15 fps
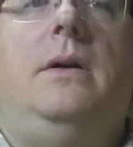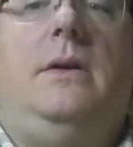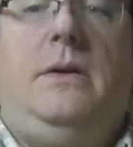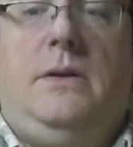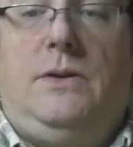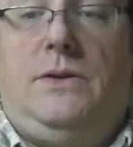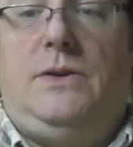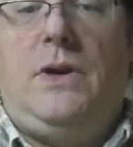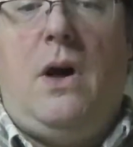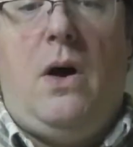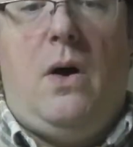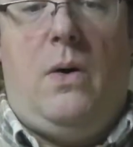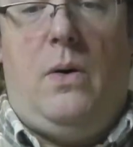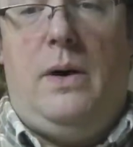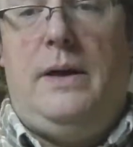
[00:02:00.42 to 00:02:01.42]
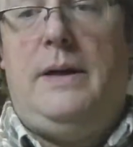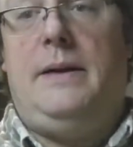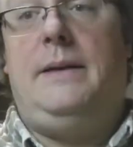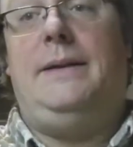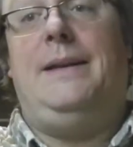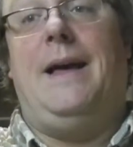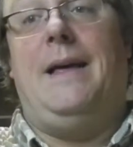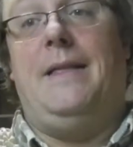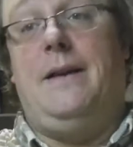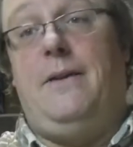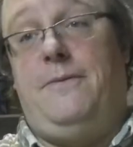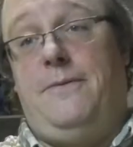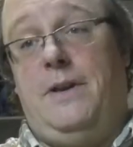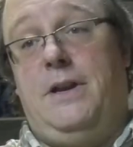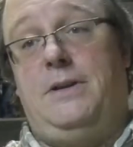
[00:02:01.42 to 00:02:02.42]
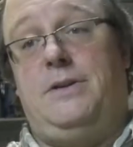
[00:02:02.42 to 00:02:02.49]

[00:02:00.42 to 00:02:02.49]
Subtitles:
So, now that I've finished